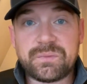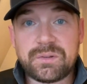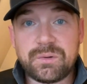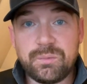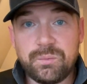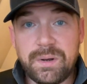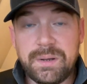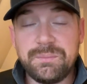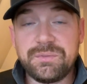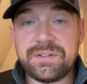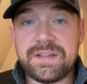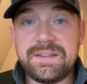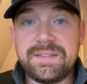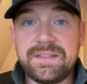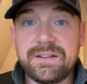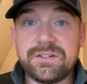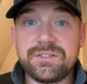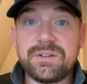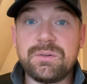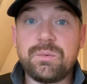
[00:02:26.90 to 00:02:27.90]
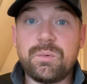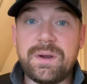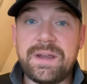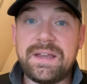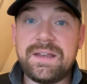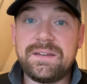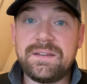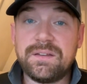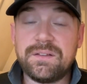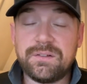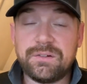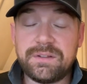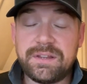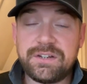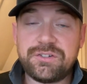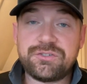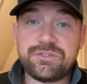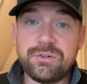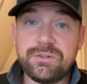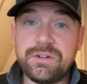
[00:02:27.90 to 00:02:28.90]
website, there's a way there they
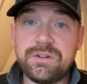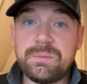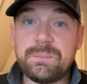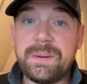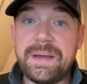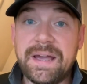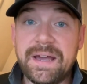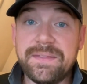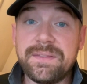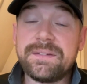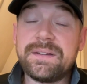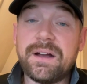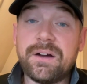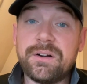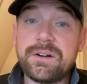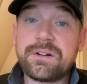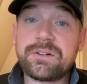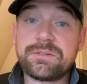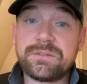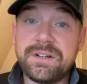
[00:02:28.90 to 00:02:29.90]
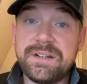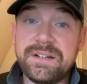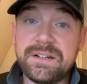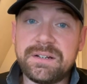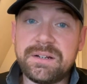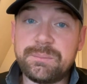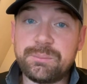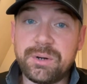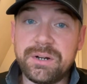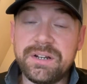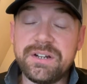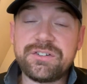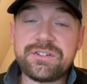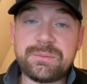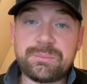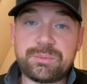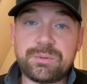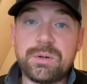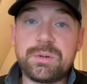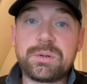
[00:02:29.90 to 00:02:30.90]
show you a path on how to create an
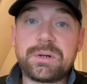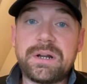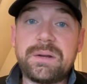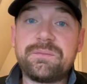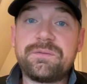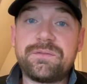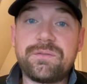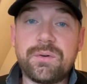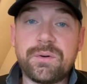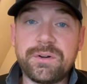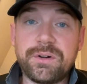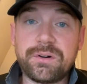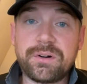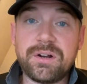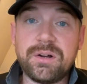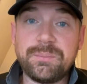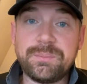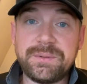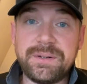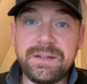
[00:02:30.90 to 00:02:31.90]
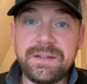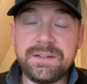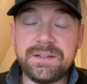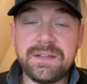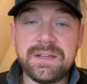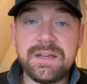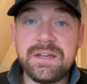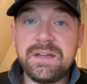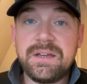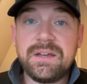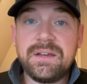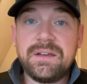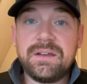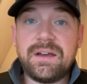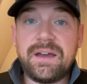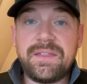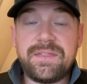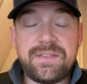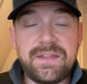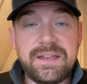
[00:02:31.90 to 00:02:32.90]
apprenticeship program for your company.
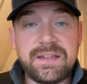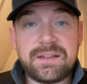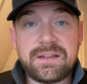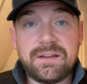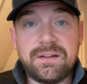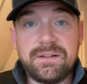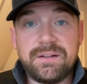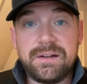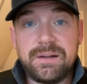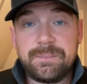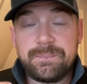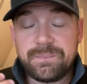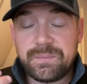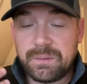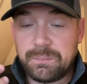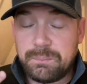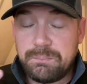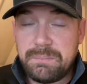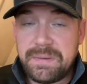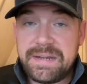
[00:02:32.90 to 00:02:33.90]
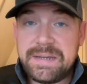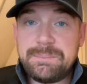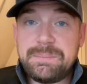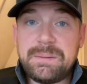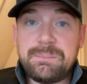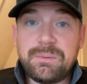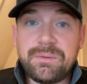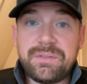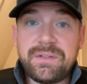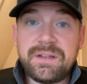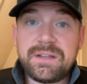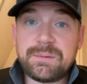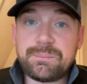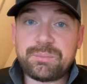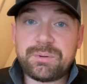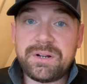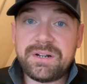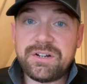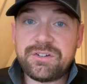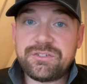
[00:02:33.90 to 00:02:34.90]
I think many people think
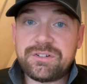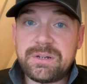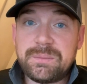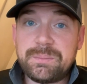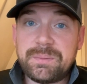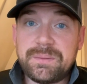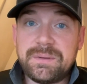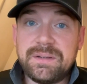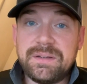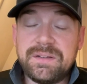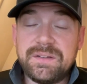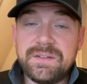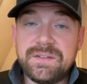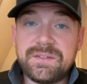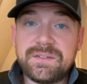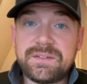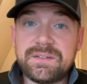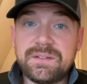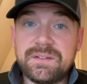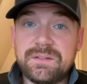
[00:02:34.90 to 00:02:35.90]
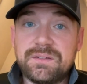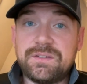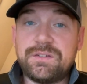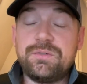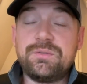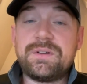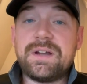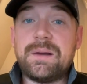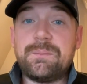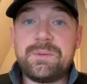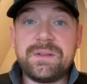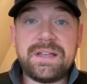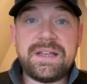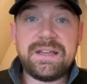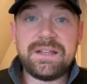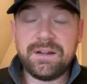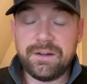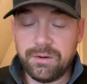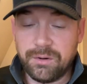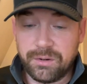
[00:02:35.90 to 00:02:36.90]
apprenticeship is too
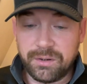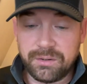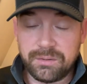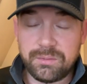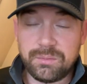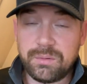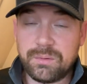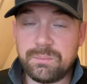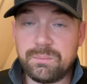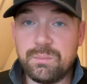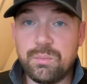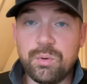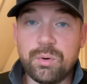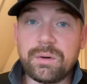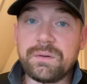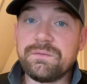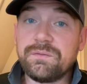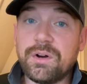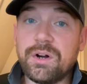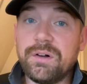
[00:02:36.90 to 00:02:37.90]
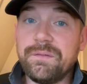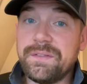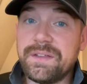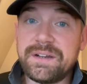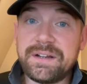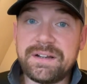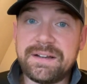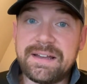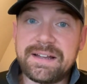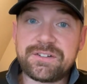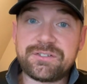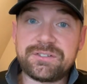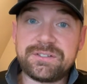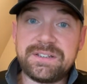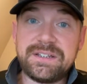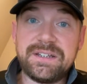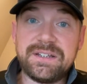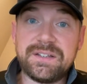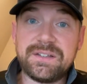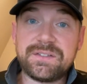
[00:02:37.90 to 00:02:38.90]
complicated or more involved than it
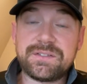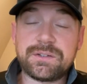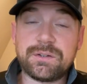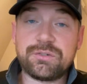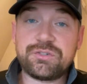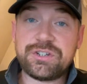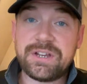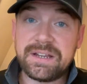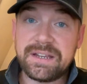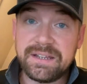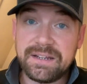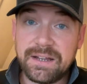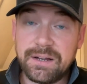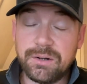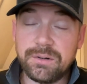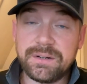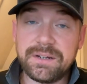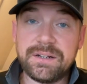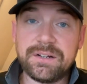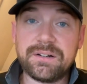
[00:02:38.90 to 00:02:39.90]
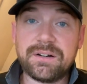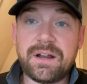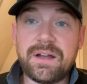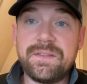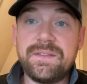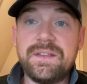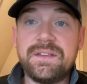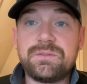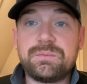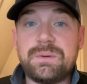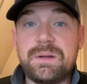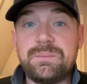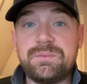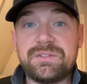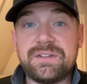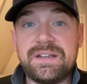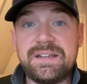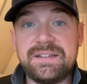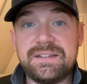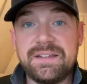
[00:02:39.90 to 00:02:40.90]
actually is. So check it out here on this
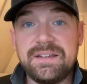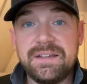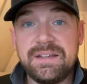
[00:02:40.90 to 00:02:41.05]
website.